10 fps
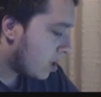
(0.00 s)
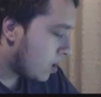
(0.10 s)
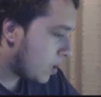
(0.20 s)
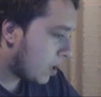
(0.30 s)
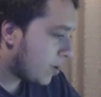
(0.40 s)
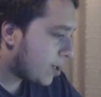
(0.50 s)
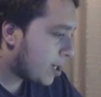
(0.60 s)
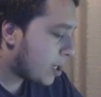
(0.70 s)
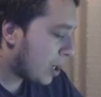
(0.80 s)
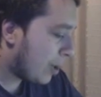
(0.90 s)
So,
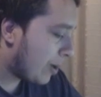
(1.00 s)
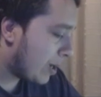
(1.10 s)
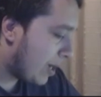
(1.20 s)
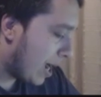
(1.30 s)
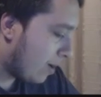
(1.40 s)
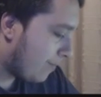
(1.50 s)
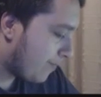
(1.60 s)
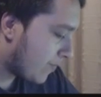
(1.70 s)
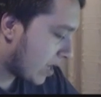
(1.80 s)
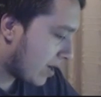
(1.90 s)
tutorial now.
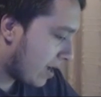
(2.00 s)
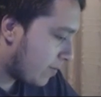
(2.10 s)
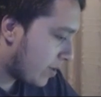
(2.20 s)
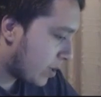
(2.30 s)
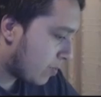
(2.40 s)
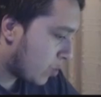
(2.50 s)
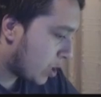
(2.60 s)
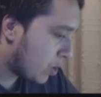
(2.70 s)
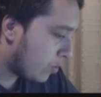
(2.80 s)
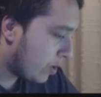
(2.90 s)
Okay, we're doing some more
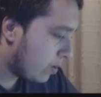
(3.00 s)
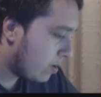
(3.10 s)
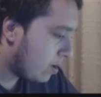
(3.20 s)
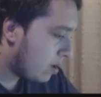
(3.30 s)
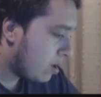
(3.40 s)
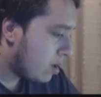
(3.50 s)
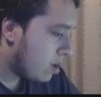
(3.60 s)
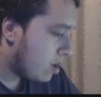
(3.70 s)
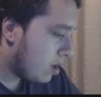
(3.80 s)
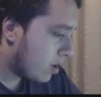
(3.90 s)
tutorial.
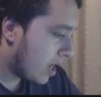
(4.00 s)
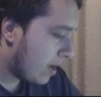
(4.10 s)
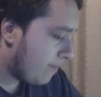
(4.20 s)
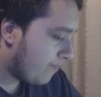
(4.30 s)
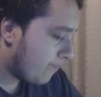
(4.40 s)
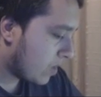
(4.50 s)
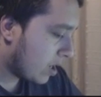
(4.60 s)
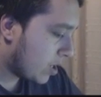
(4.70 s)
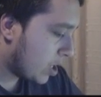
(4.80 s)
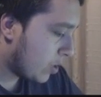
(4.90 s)
Okay.
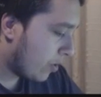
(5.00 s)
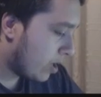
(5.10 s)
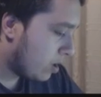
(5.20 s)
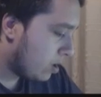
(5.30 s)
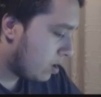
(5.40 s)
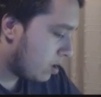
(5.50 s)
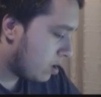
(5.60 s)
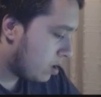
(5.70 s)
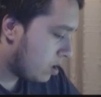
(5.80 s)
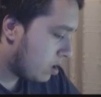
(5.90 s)
Tutorial.
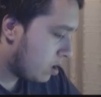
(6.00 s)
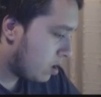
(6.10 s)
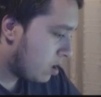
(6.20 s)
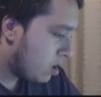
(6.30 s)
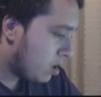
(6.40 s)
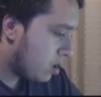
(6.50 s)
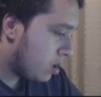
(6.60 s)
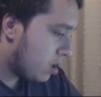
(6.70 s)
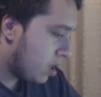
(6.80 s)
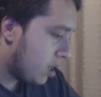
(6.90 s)

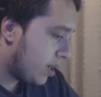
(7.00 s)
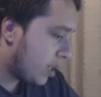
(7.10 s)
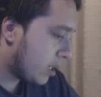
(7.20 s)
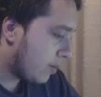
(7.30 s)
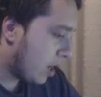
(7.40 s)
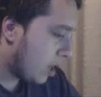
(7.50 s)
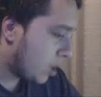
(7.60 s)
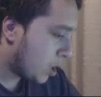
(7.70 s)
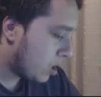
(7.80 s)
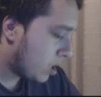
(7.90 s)
And these
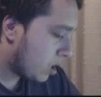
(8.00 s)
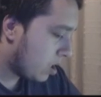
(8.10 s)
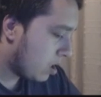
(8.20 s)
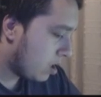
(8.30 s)
archers.